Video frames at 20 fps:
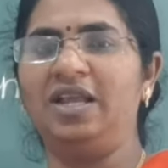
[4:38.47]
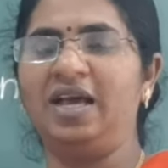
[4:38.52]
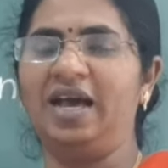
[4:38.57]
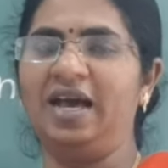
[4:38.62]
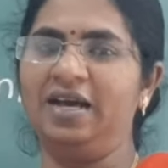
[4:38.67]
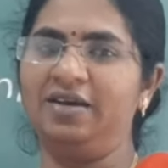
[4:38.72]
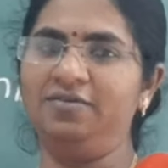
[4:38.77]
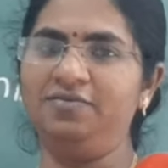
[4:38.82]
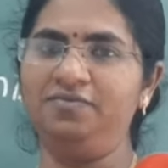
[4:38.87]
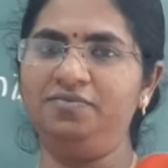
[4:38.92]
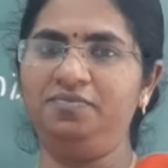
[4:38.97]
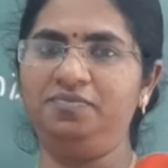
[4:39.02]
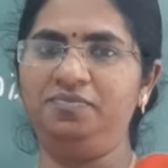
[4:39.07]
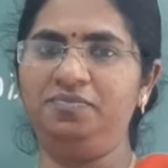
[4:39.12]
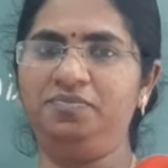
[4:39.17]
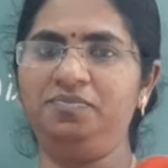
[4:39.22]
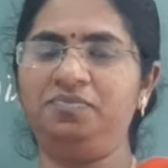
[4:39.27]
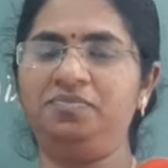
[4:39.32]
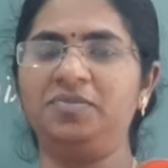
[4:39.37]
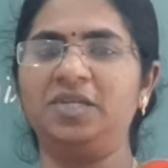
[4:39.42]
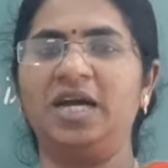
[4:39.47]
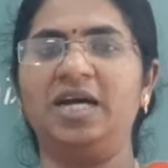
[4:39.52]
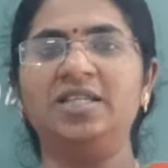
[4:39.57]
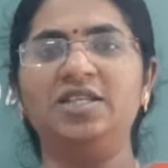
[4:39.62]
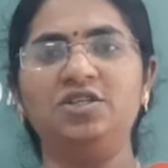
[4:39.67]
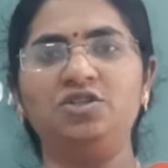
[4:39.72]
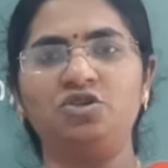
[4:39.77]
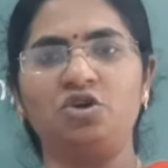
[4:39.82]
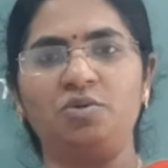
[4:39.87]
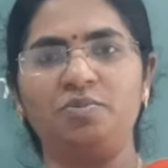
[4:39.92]
have
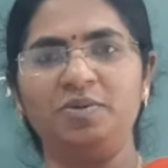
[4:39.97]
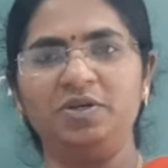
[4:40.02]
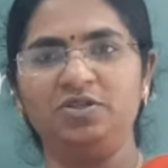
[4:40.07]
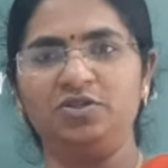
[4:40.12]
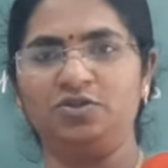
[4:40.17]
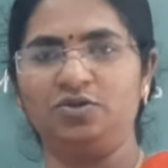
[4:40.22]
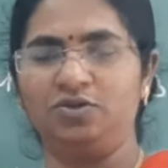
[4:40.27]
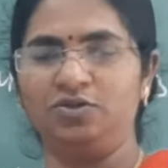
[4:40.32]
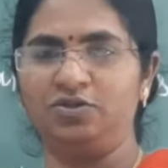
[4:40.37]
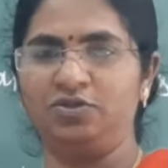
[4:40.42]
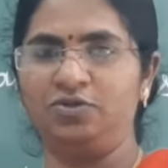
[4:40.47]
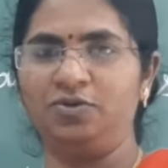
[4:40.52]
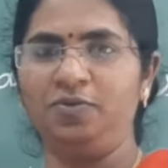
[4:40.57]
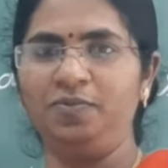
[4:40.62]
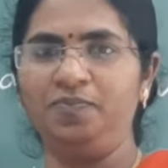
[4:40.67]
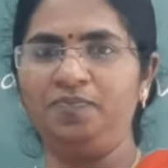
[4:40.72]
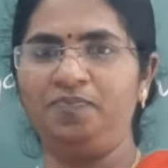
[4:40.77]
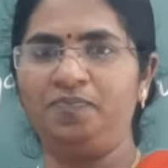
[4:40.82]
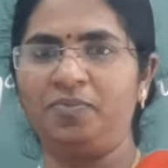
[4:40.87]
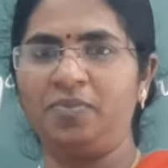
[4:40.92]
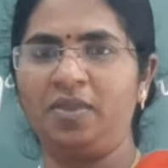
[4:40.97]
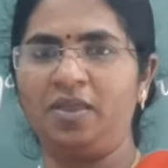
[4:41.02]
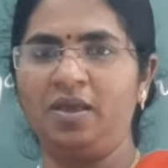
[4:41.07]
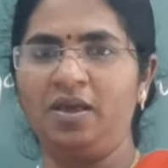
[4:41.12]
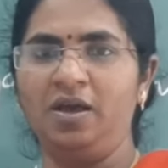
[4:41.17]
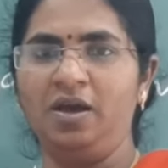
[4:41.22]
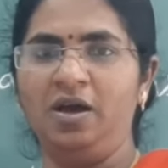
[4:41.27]
other topics also.